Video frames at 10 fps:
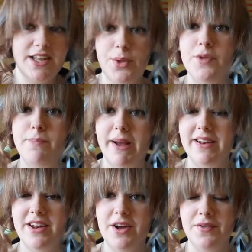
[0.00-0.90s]
Although it's
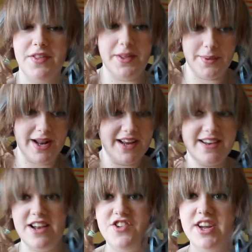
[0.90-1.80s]
bad enough that there were
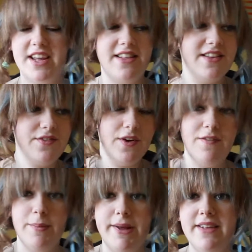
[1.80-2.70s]
like 10 chickens for
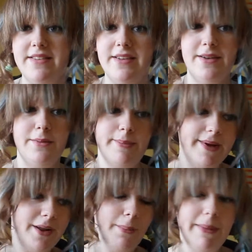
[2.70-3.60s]
every person,
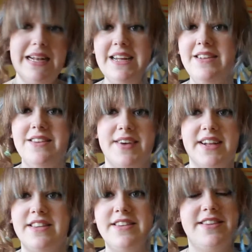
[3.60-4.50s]
but no, millions of
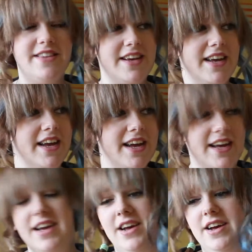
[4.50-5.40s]
ants.
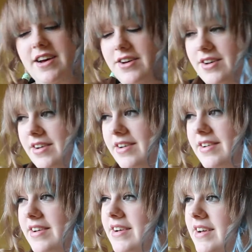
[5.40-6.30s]
Oh.